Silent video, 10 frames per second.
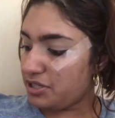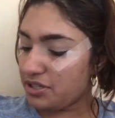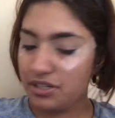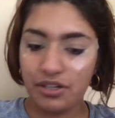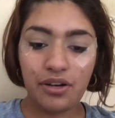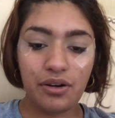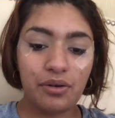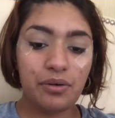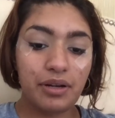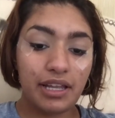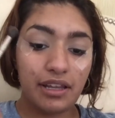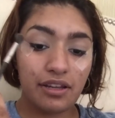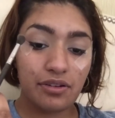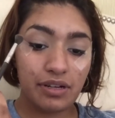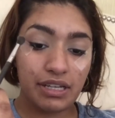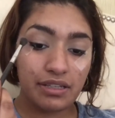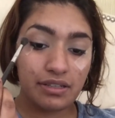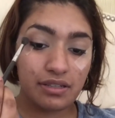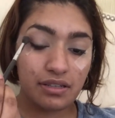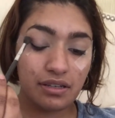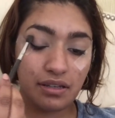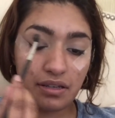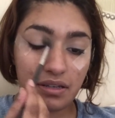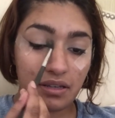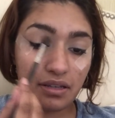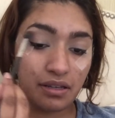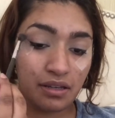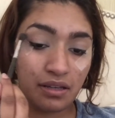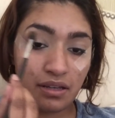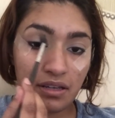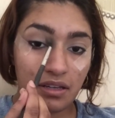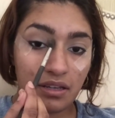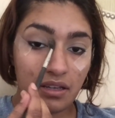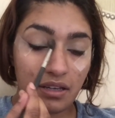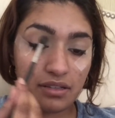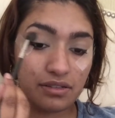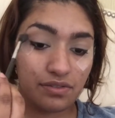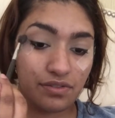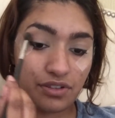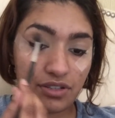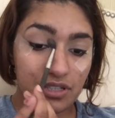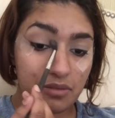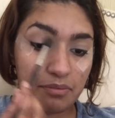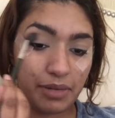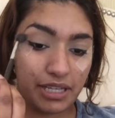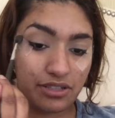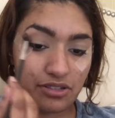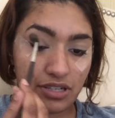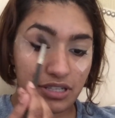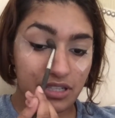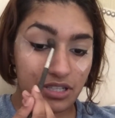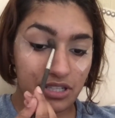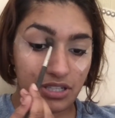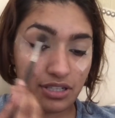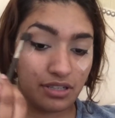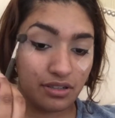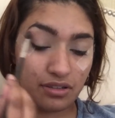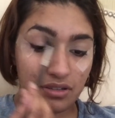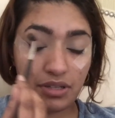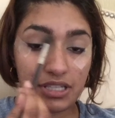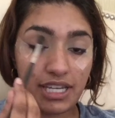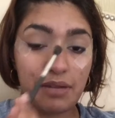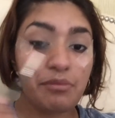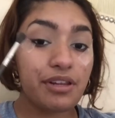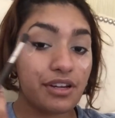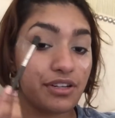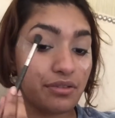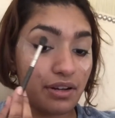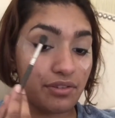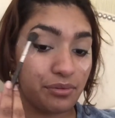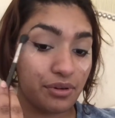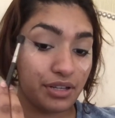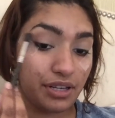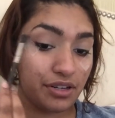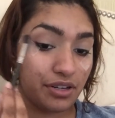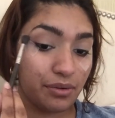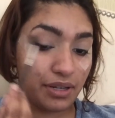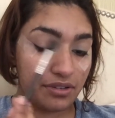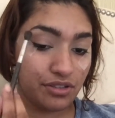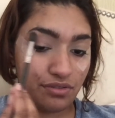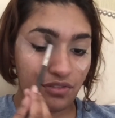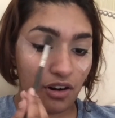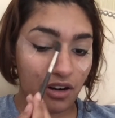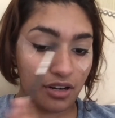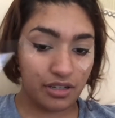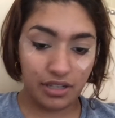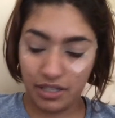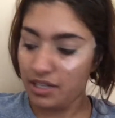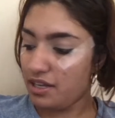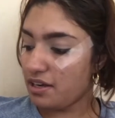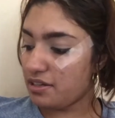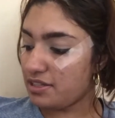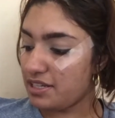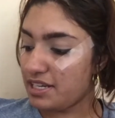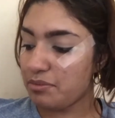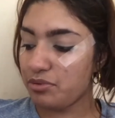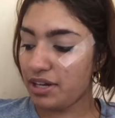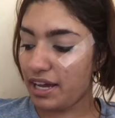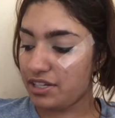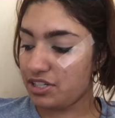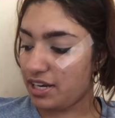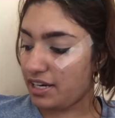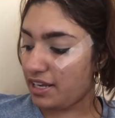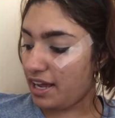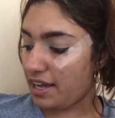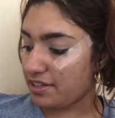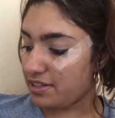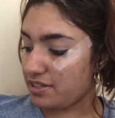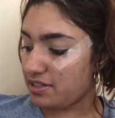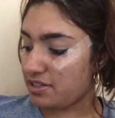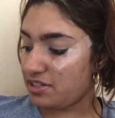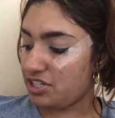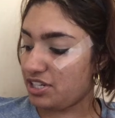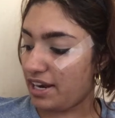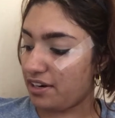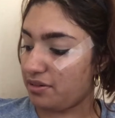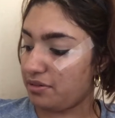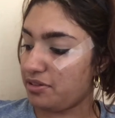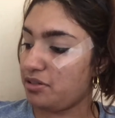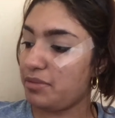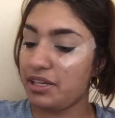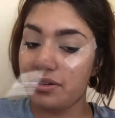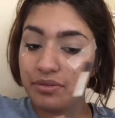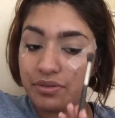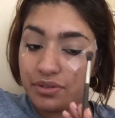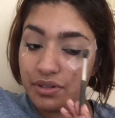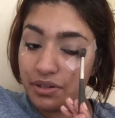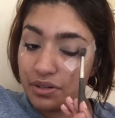just going to go in the crease. It's the first base transition. The tape there, you don't have to worry that you're going out too far. The tape will catch any excess shadow you may use.